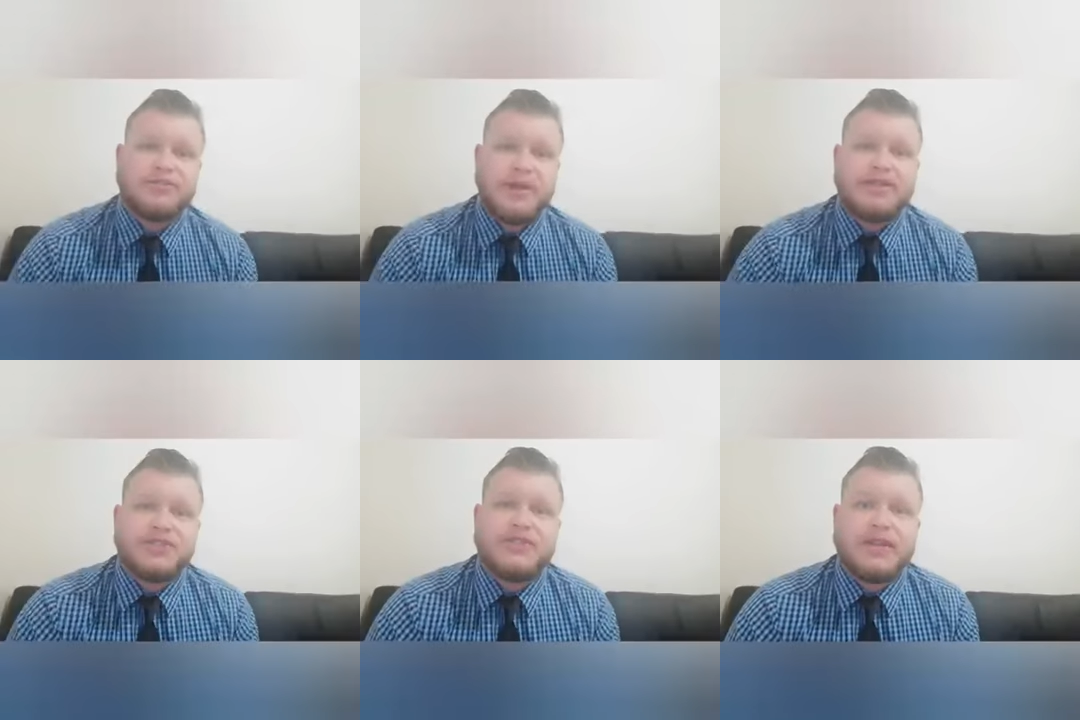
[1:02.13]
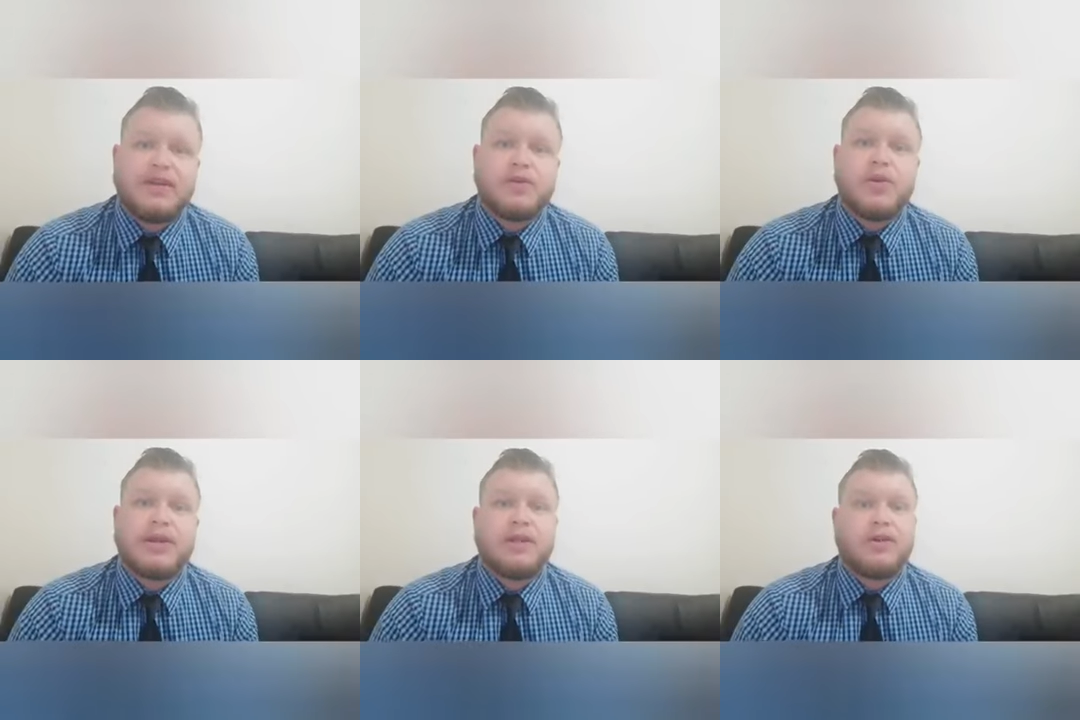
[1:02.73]
mentioned, there are
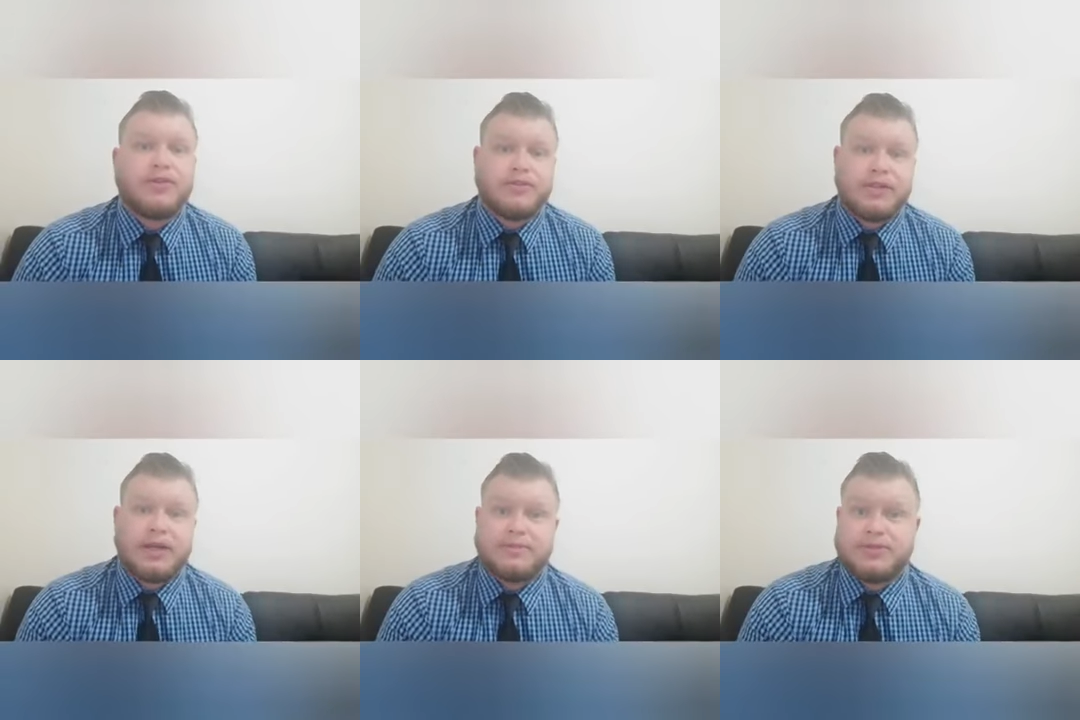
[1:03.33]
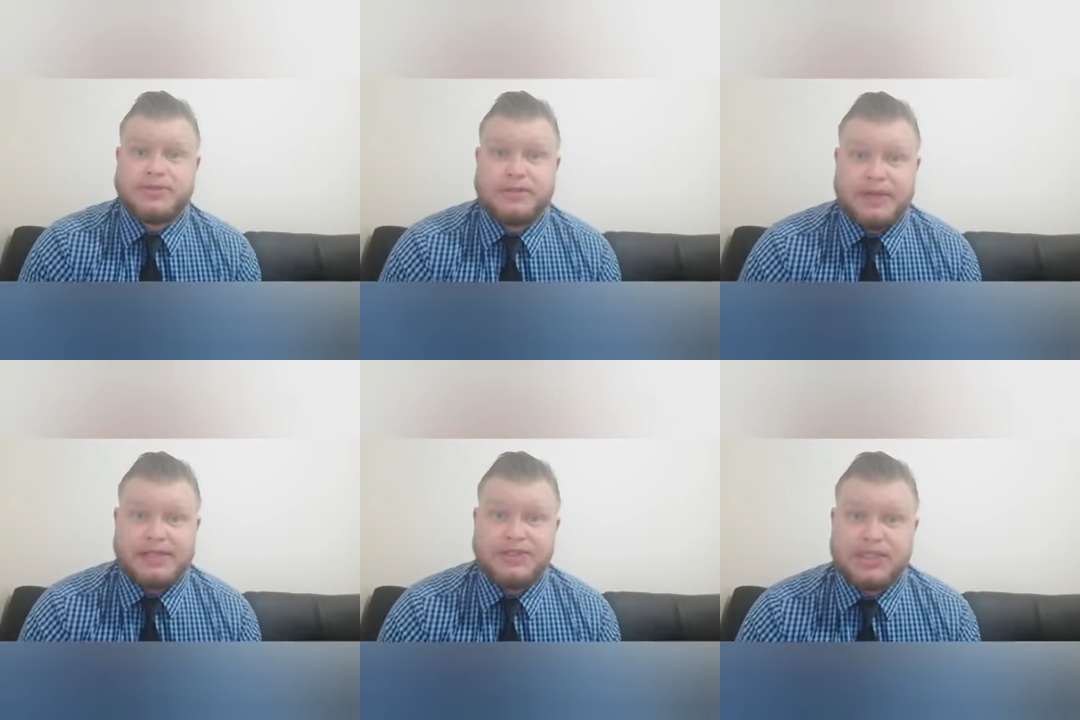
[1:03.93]
quite a lot of types of
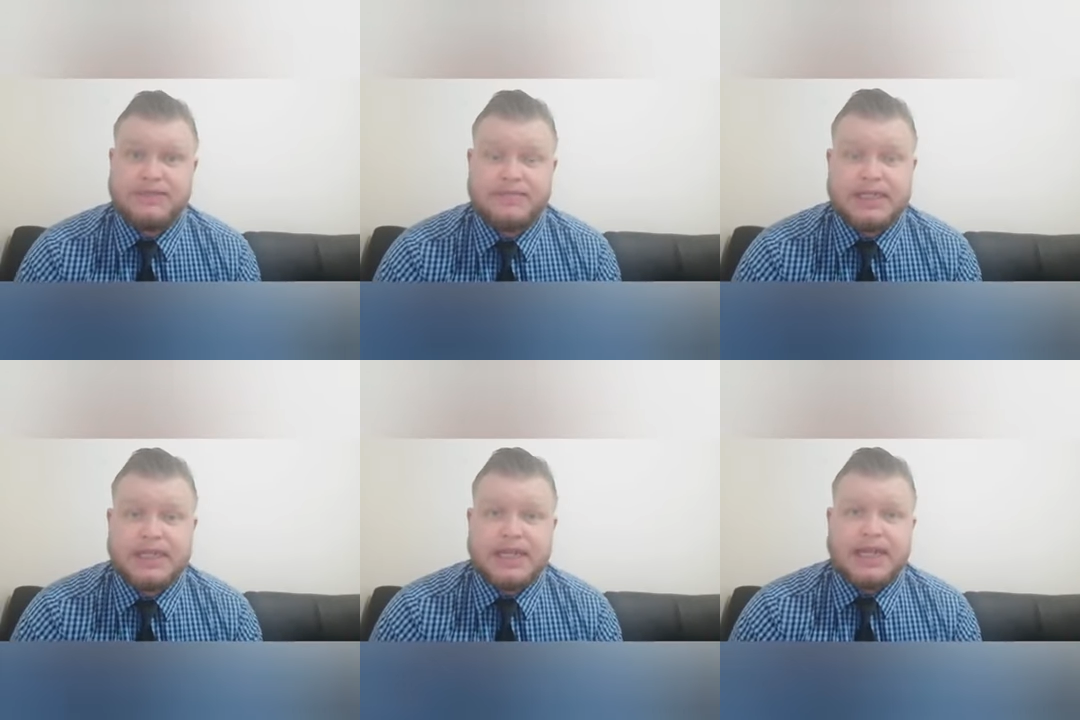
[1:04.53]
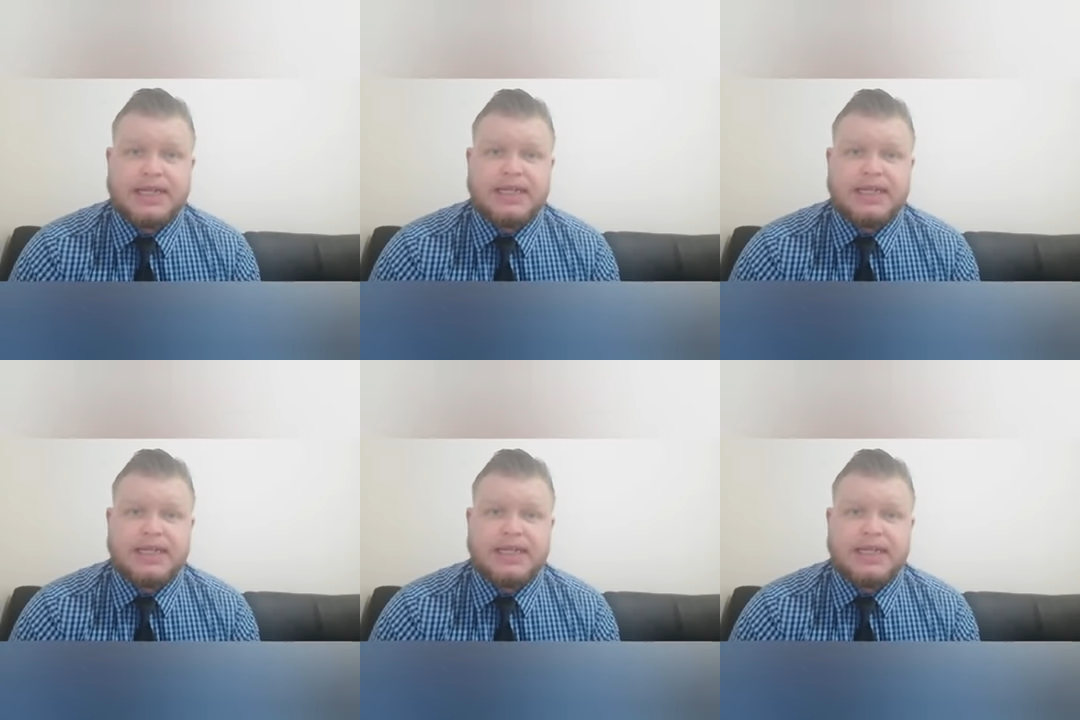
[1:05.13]
dementia, and